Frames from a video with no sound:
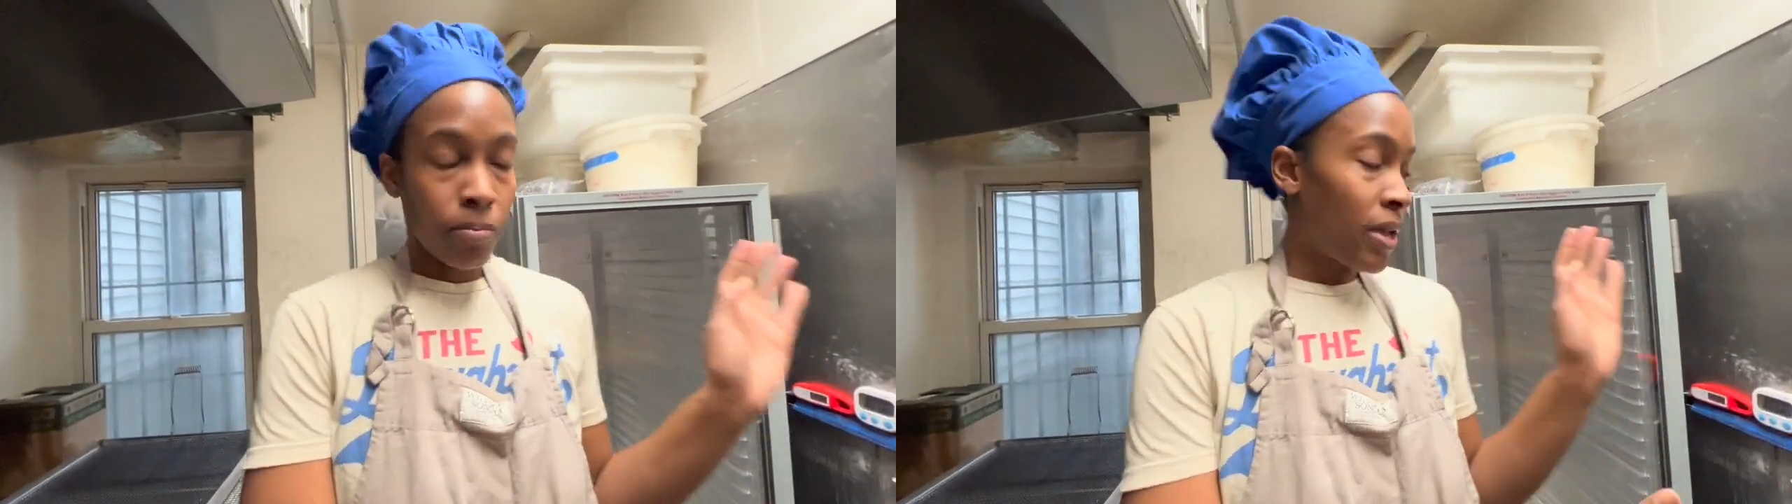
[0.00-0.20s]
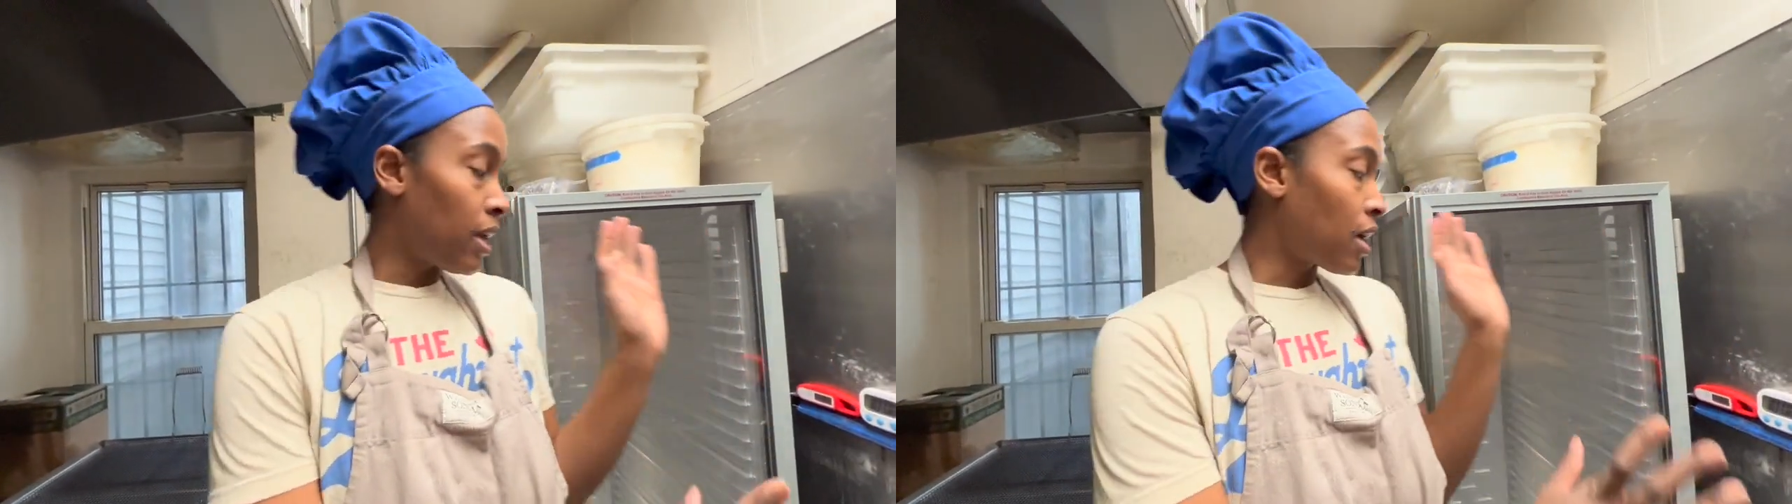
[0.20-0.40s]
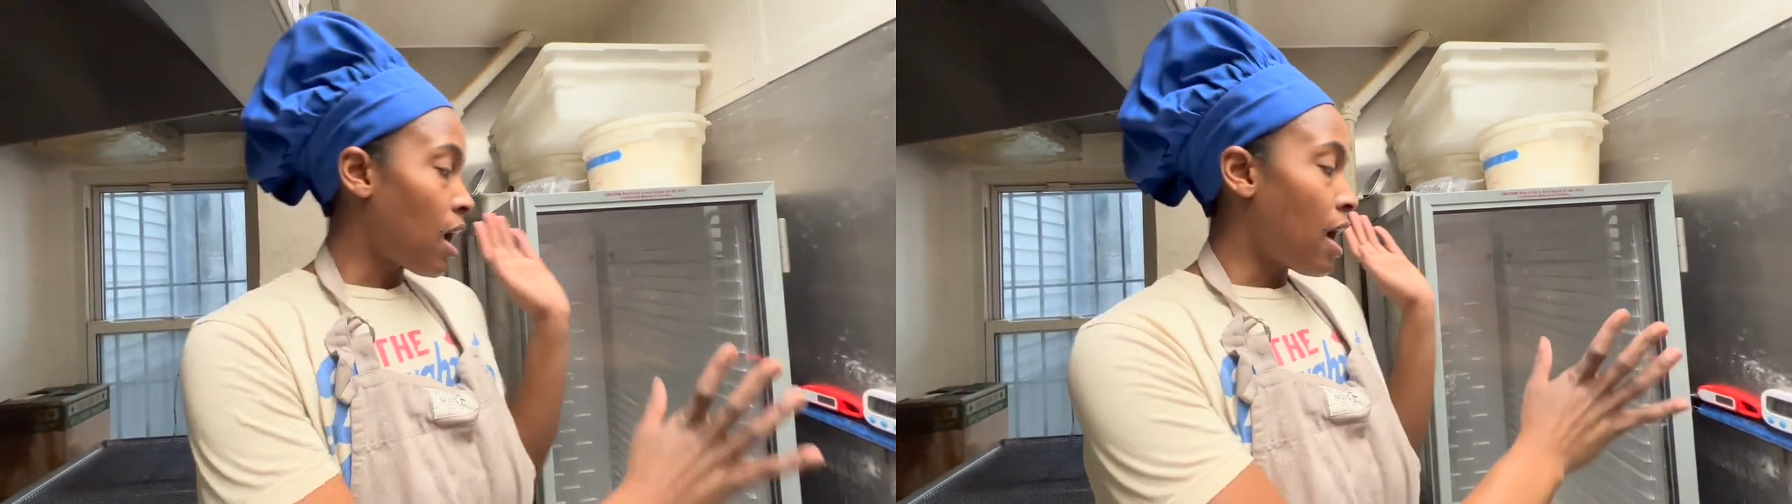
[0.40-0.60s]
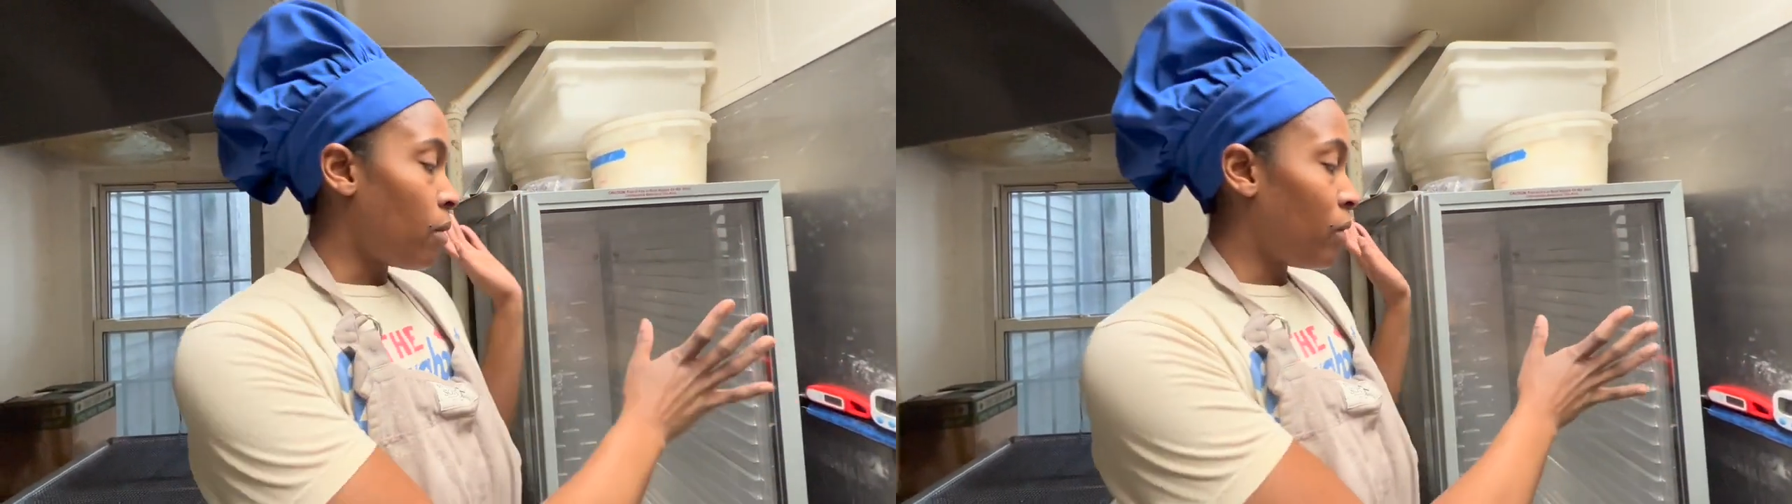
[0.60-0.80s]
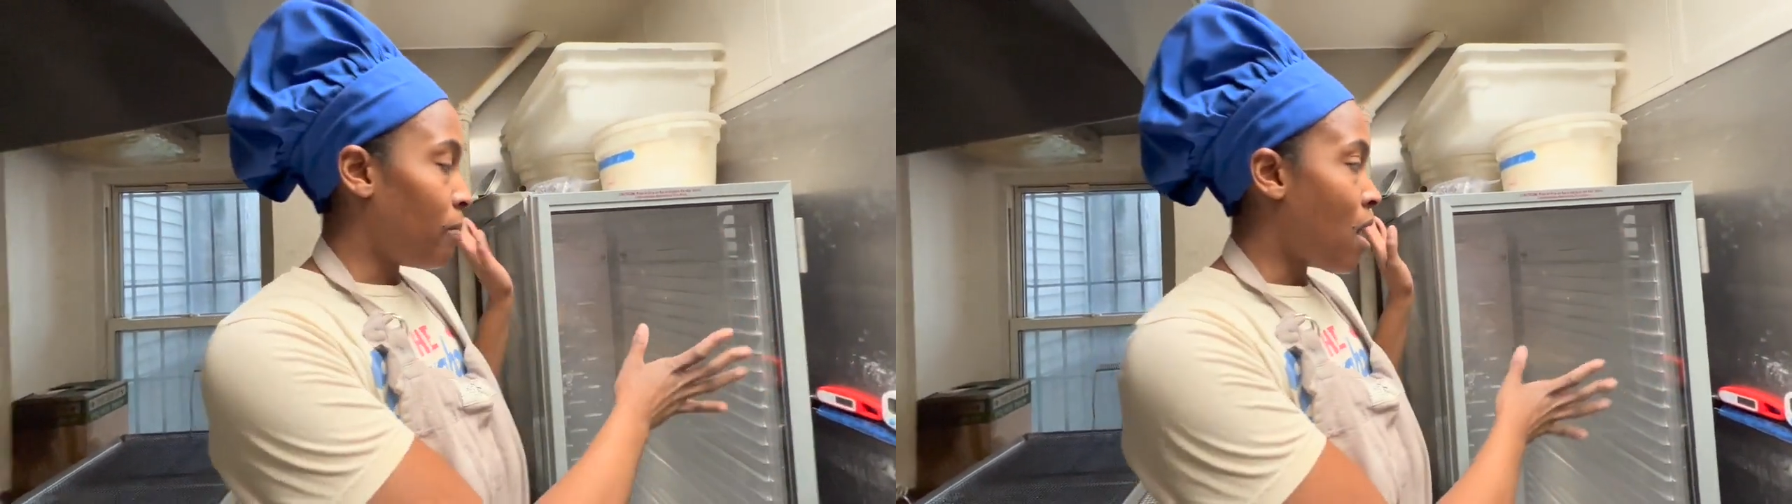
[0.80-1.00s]
being
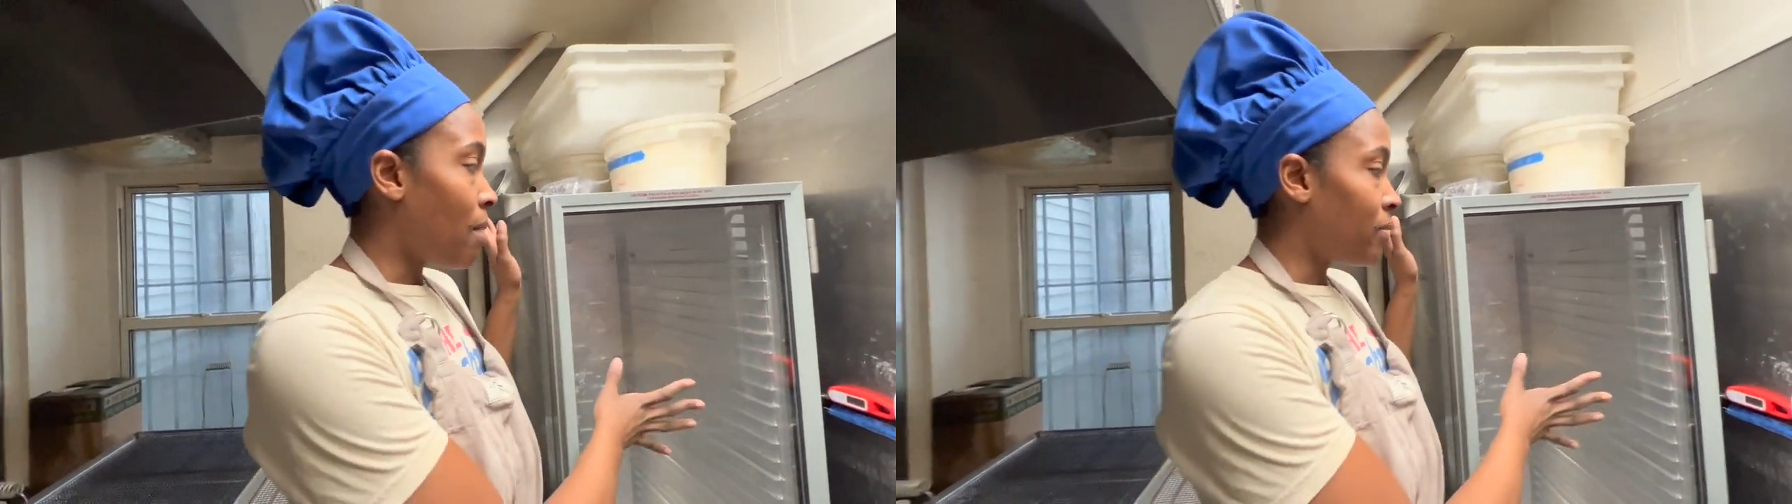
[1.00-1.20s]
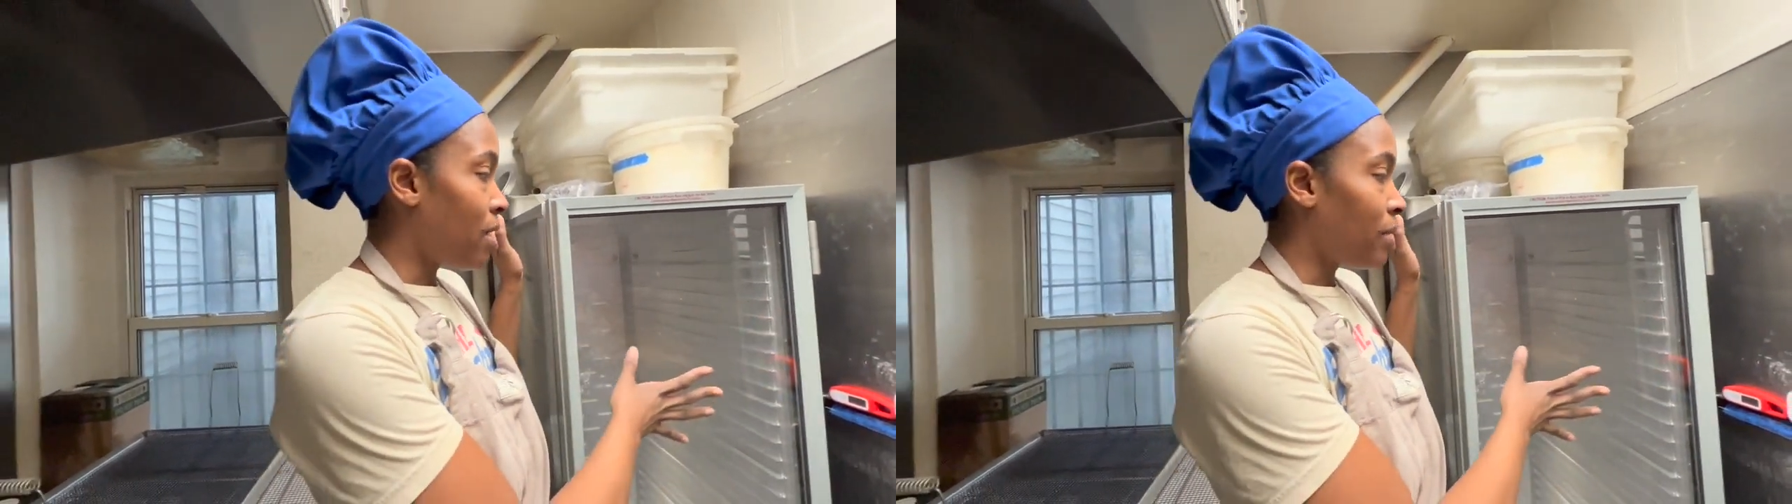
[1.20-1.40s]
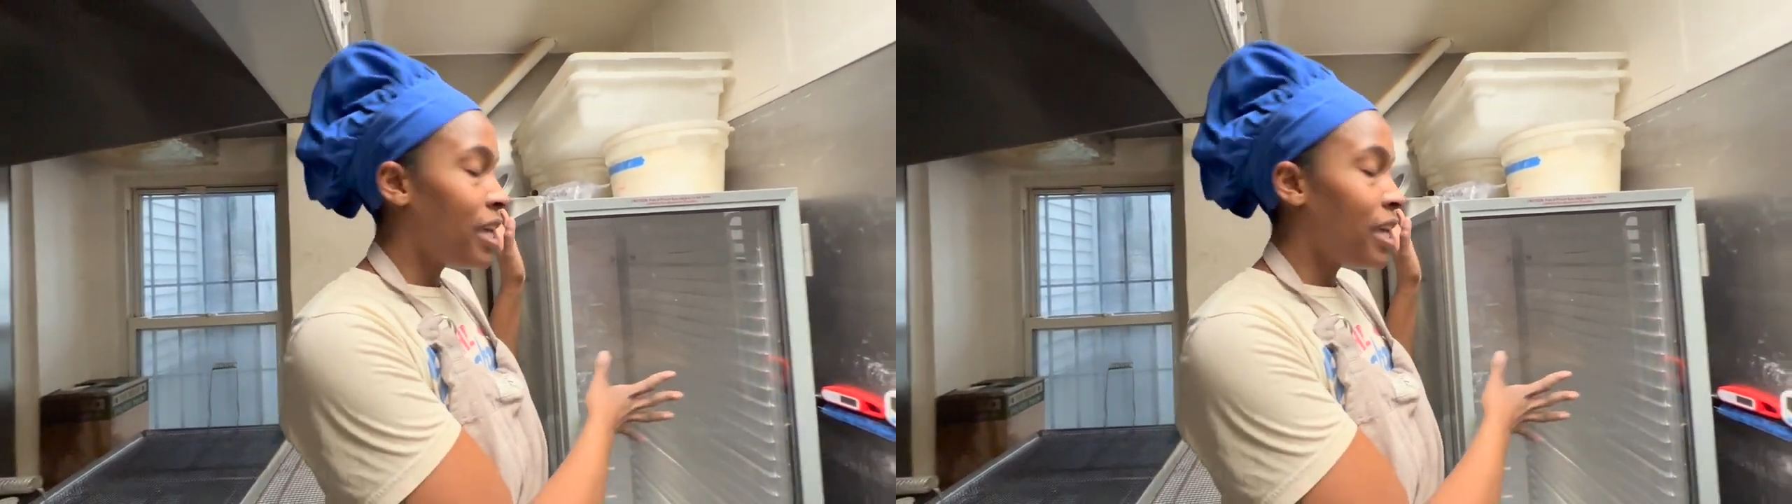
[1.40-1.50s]
cut, we pop them